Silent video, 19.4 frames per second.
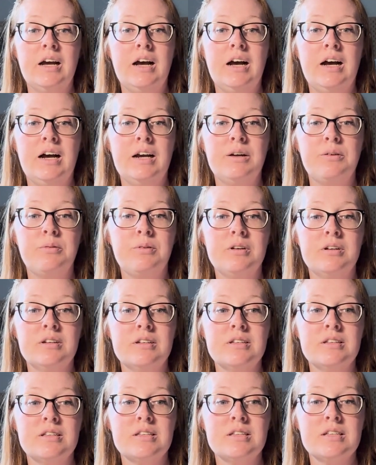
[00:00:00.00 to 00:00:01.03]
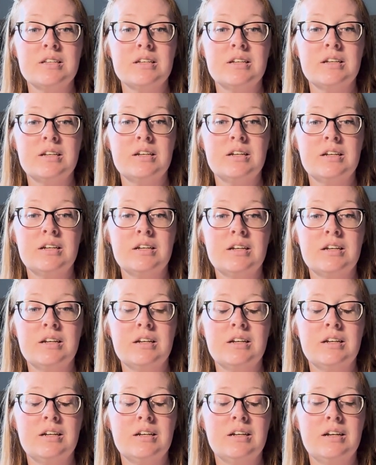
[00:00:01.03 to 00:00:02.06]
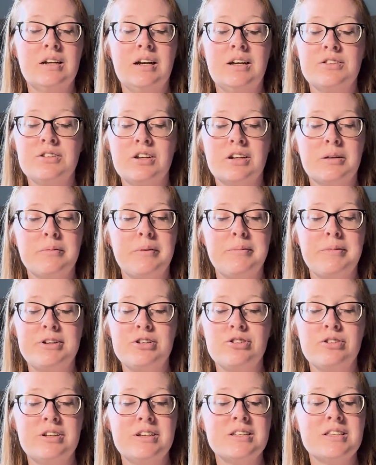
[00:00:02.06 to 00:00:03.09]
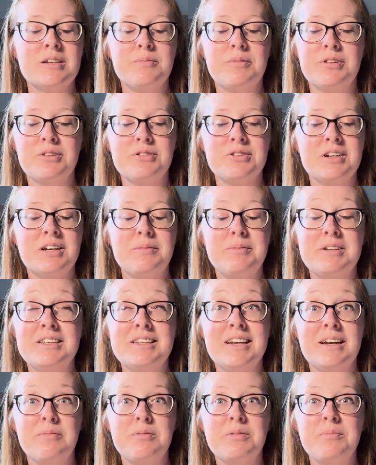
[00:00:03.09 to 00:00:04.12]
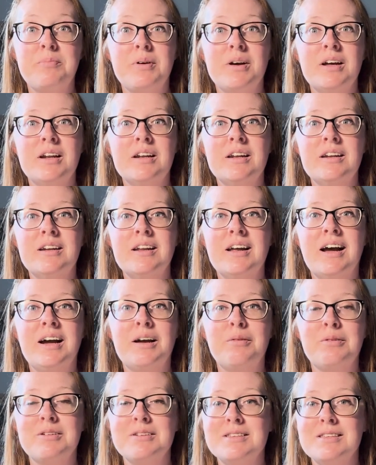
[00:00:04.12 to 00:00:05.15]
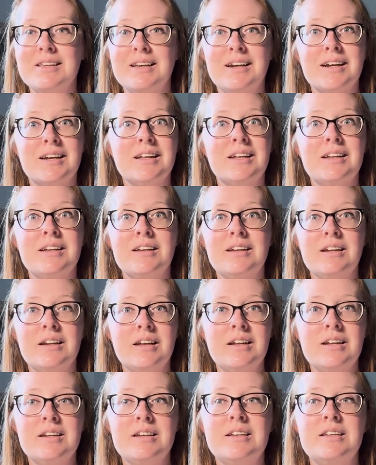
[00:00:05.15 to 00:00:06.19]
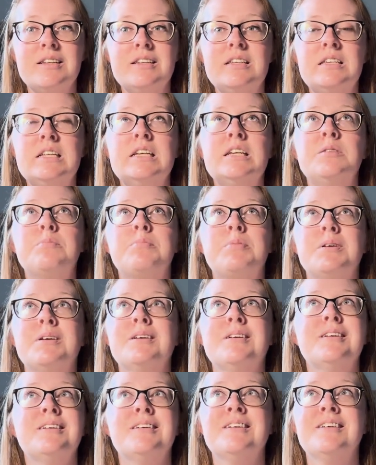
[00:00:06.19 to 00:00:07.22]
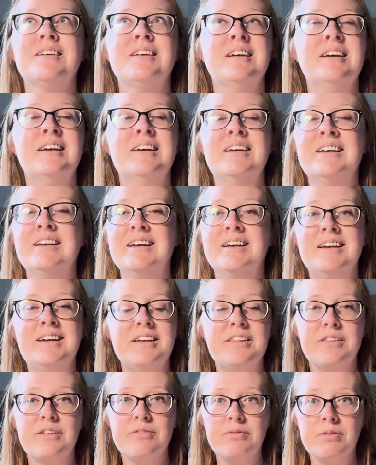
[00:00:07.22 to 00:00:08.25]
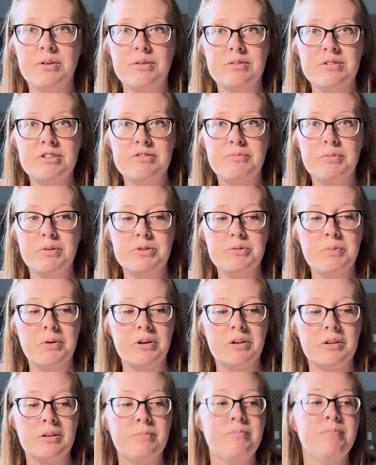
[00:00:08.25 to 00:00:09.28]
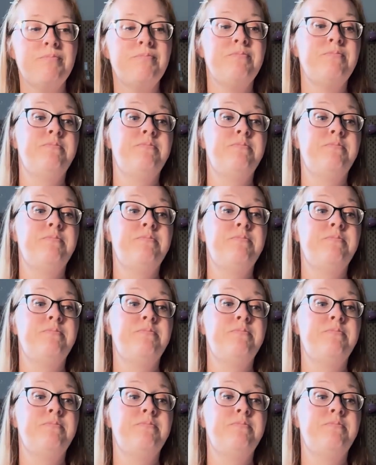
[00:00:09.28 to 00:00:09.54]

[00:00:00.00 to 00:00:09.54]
I'll talk about my journey some other time in depth, but I was like deep in the throes of postpartum,